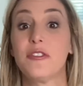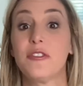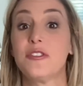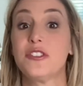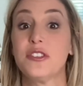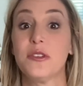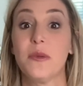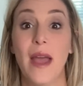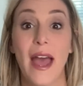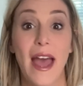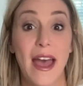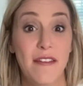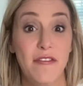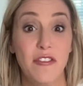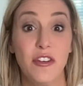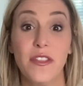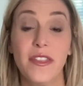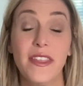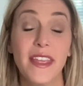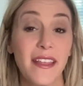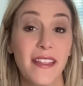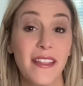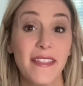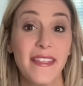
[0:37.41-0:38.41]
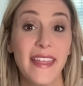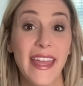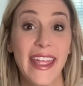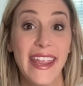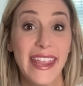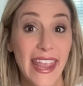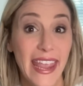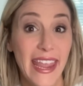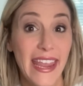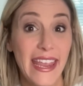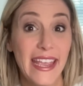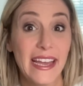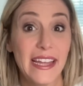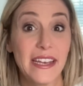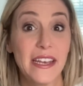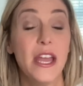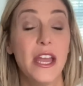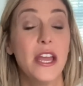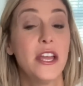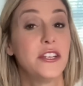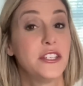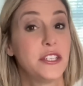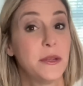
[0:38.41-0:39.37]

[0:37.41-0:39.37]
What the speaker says: will do everything they can